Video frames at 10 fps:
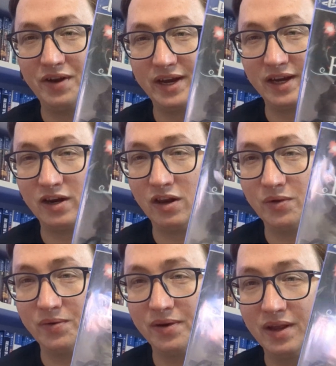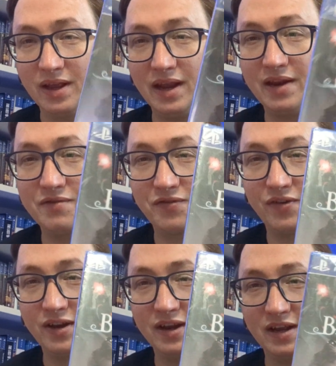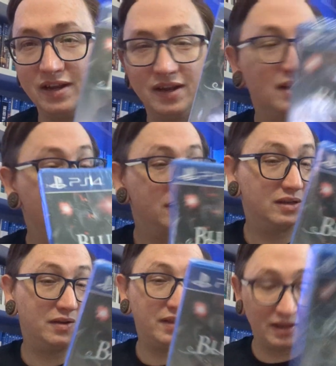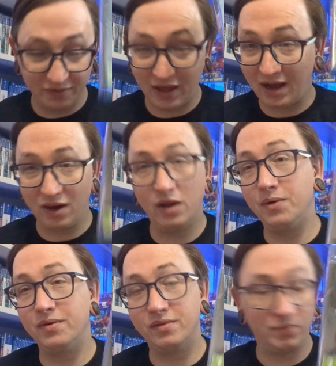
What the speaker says: Knight clone in 3D. So that alone